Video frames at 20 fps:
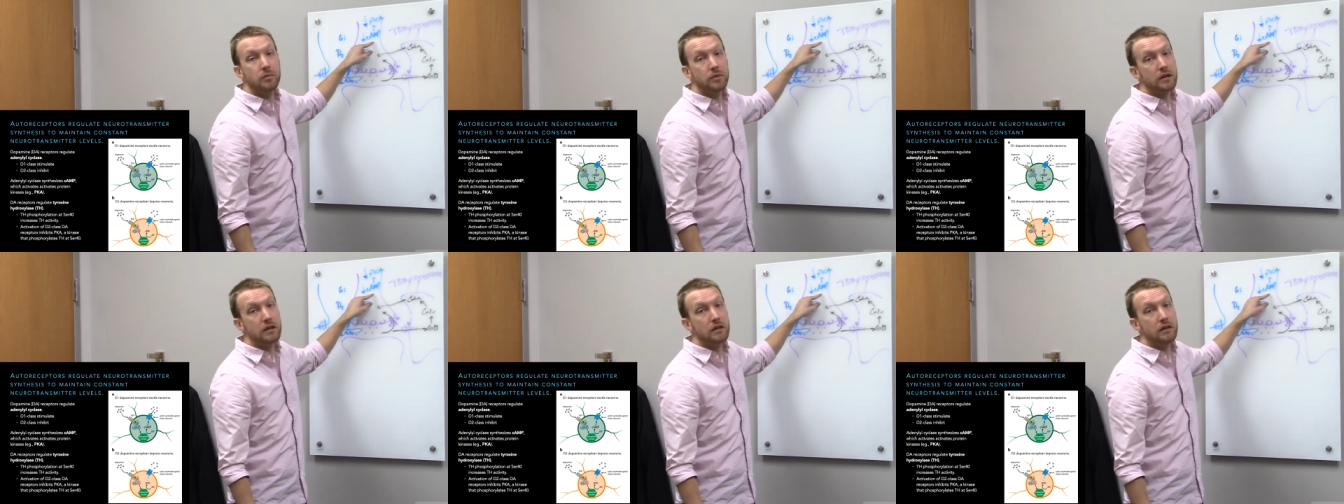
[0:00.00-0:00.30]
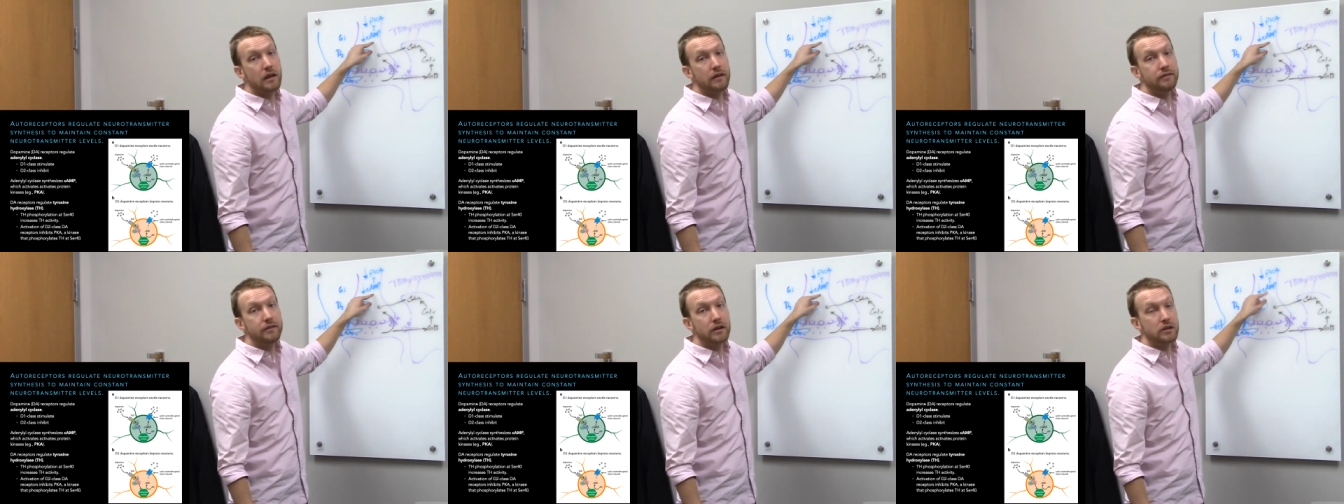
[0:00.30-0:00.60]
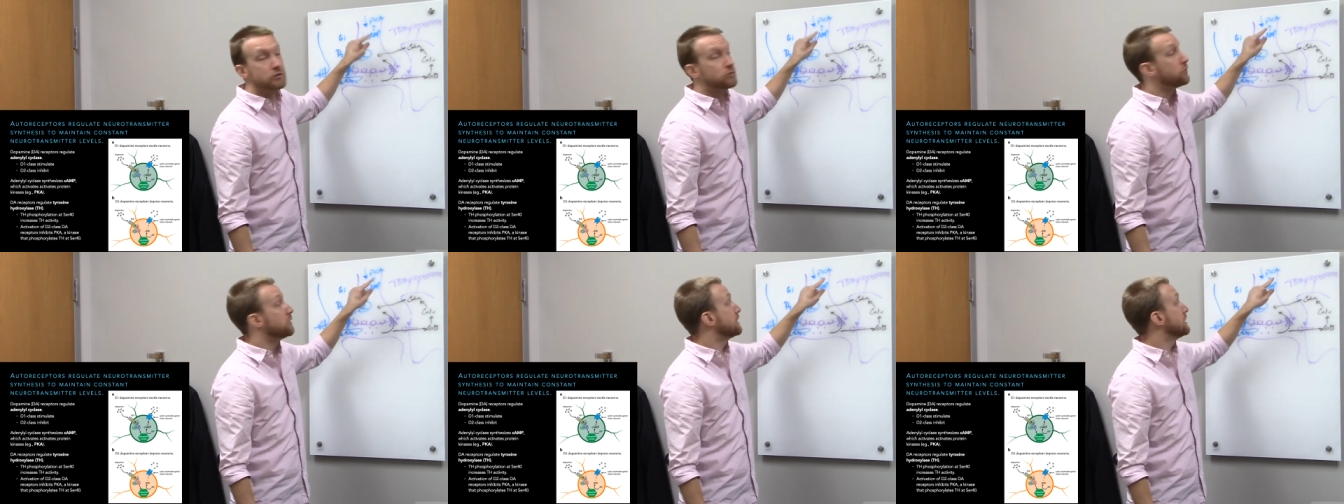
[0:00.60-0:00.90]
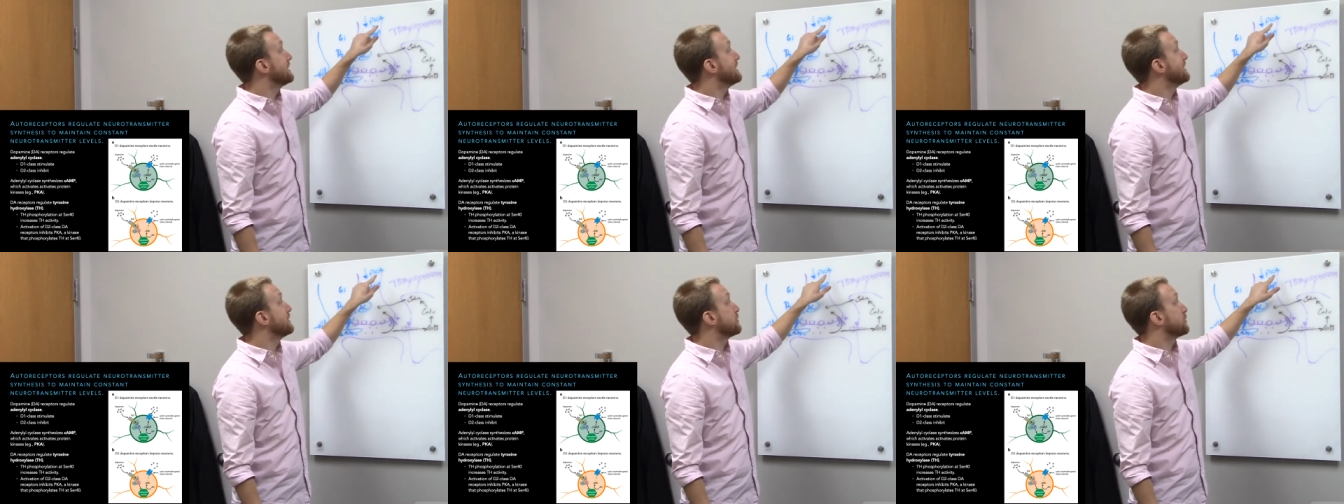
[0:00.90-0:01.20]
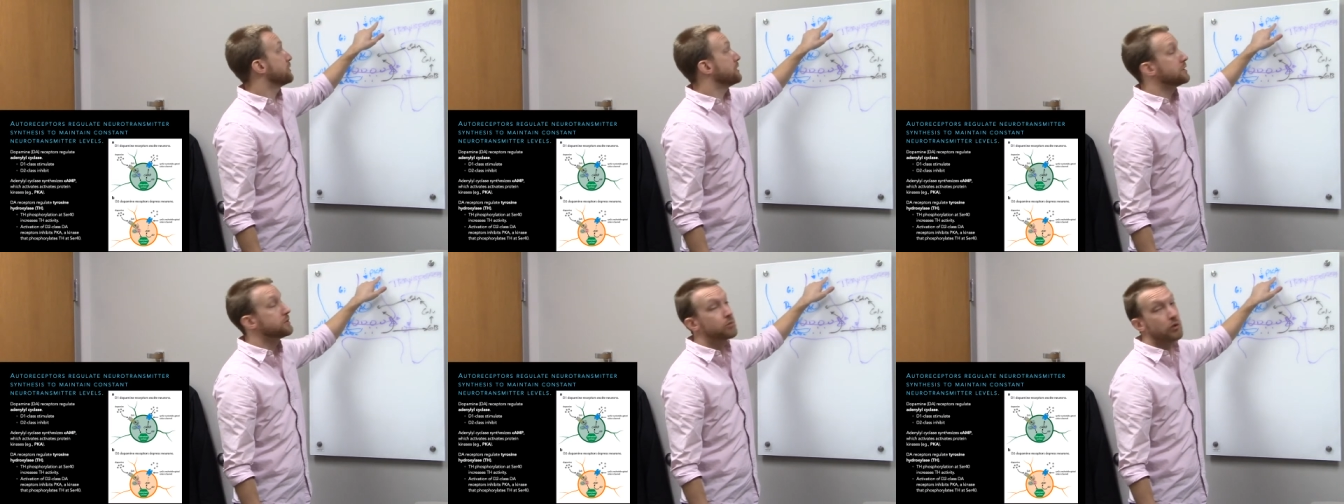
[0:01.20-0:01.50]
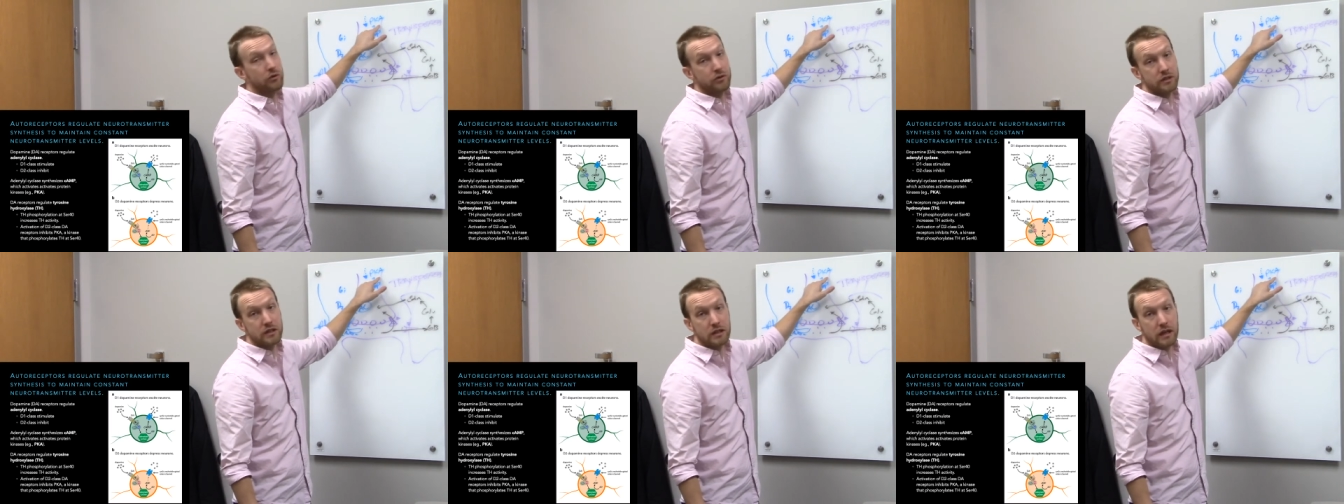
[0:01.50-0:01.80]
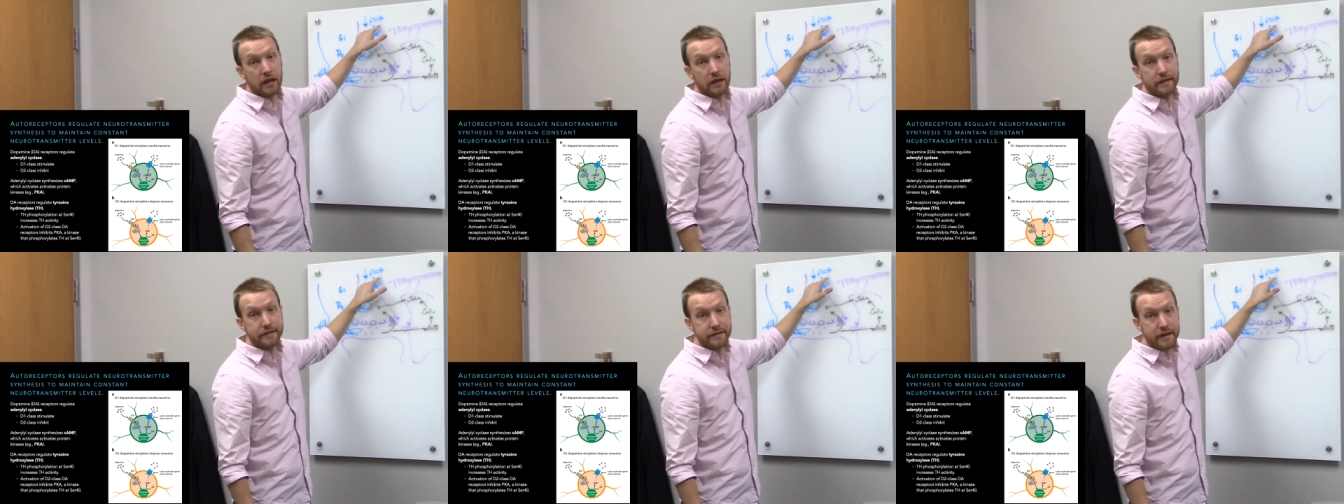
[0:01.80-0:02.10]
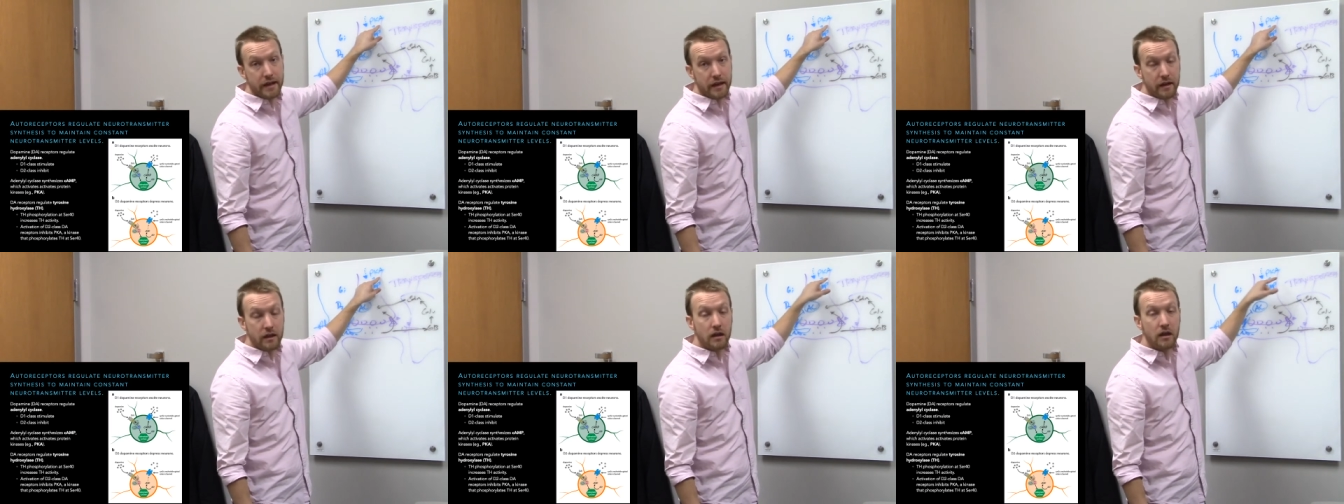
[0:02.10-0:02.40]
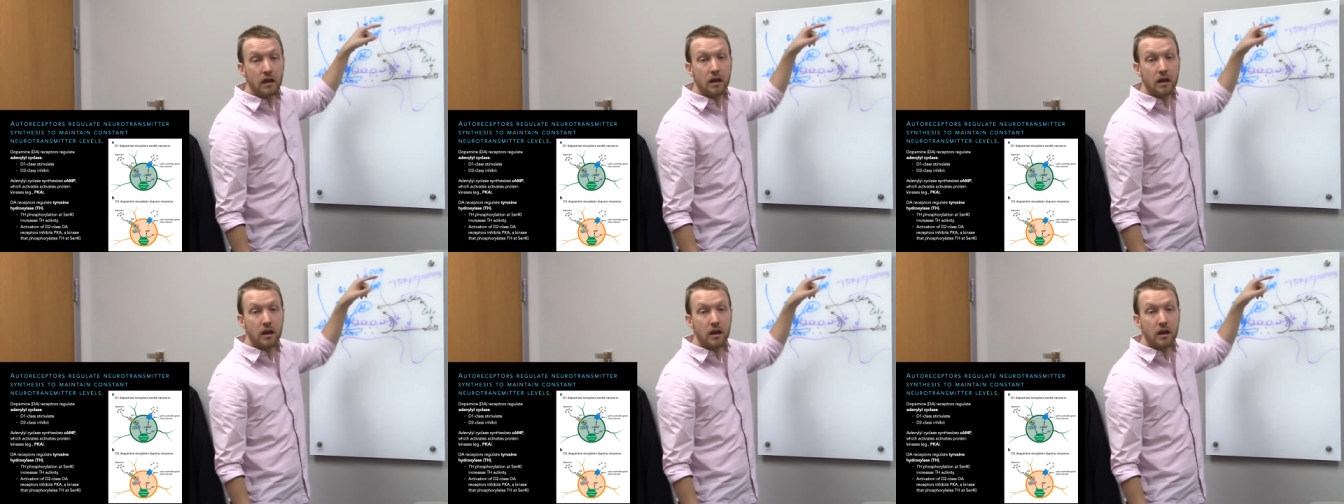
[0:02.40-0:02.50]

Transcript: and thus would increase protein kinase A.